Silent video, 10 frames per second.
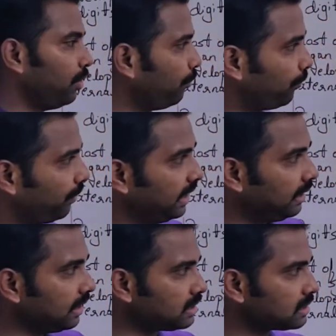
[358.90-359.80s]

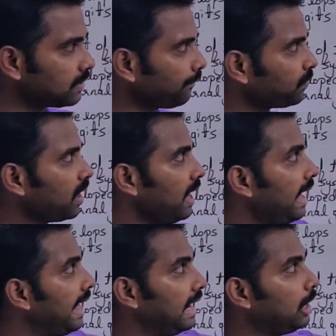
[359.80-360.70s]
Fetus,
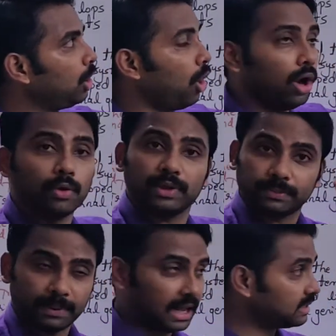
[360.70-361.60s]
along with
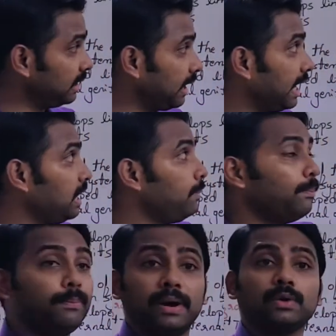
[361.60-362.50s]
placenta,
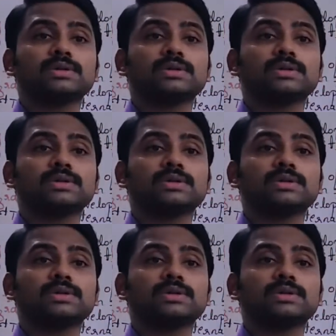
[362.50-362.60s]
ibbaru